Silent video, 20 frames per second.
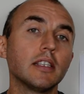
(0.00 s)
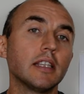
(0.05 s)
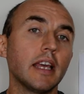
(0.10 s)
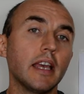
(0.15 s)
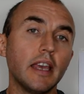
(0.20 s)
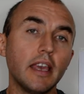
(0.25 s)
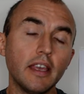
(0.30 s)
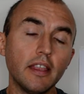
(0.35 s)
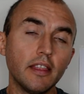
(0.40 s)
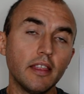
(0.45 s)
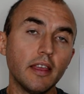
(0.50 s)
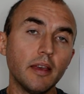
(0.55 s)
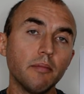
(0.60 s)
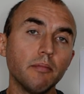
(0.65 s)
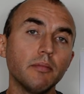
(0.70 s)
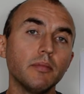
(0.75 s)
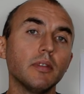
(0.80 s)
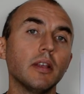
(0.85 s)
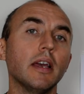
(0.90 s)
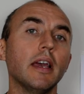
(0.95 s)
and I eat
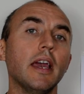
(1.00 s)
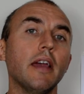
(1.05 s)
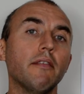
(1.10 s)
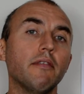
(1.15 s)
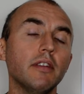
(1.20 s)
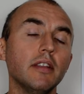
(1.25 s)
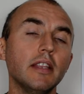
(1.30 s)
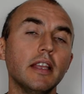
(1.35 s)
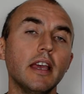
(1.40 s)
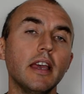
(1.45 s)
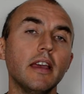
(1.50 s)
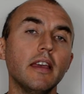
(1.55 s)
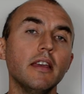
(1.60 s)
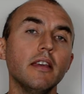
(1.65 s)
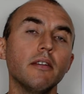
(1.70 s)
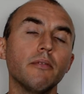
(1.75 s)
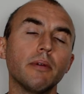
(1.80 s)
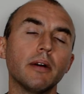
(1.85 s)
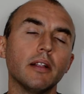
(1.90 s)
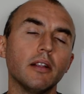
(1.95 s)
them every
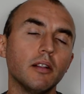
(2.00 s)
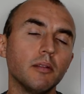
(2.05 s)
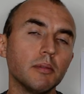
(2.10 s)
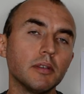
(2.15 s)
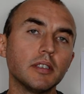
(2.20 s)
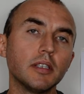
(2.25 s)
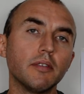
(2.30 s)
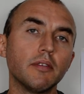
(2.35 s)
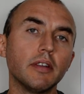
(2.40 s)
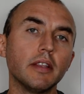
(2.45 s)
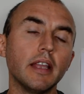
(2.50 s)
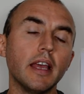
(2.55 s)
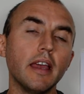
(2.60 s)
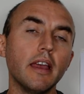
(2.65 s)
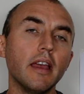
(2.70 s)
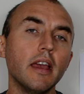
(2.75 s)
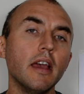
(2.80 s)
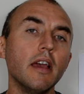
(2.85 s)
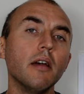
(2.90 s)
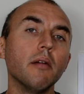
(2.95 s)
day, well, almost every day.